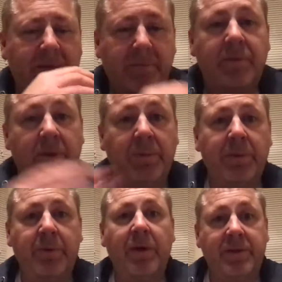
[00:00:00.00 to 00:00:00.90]
double the
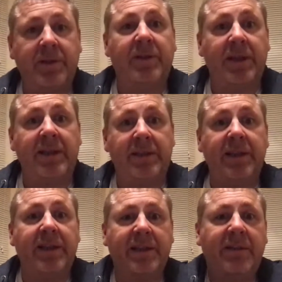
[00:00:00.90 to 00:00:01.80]
price,
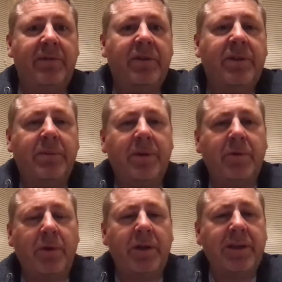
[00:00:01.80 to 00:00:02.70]
is giving you double the
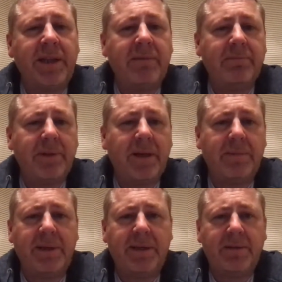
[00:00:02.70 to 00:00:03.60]
quality? I
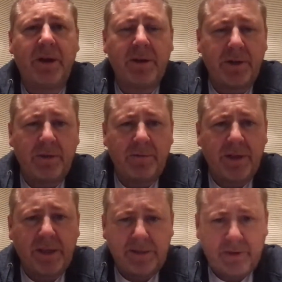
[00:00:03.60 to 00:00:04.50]
mean, I don't
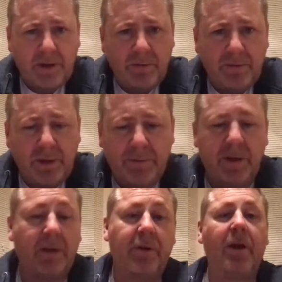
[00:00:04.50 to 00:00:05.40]
think so. I mean,
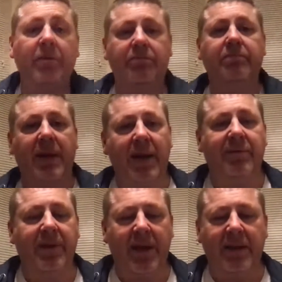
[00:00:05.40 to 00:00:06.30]
I
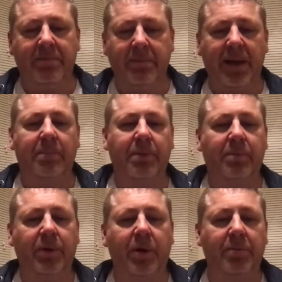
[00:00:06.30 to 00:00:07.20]
have a MacBook
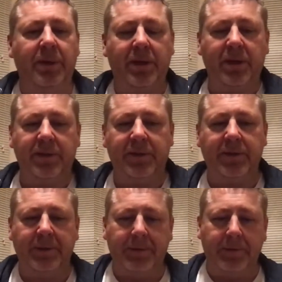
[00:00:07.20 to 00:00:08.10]
Pro because
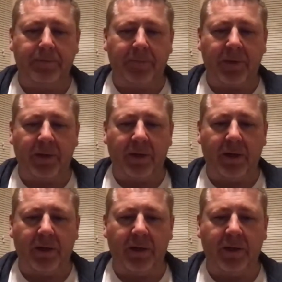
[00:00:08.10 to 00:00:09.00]

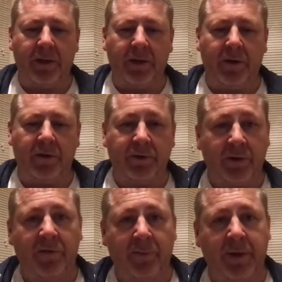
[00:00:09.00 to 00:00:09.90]
there are
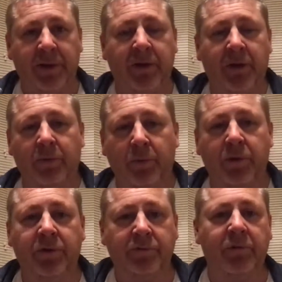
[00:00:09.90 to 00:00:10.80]
software that I
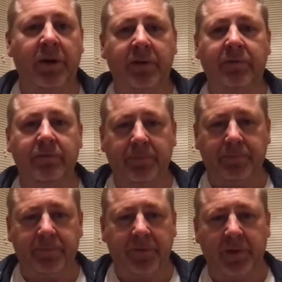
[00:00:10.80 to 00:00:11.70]
want to run
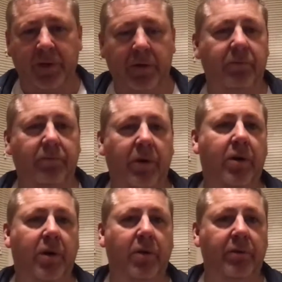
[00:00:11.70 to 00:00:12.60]
that
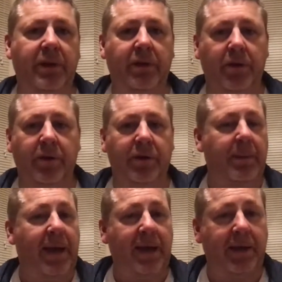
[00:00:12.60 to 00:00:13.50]
are only on the
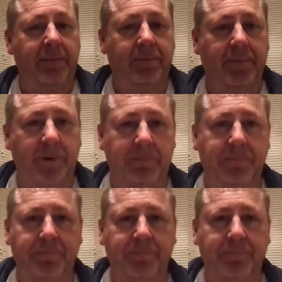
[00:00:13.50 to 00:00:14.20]
Mac, right?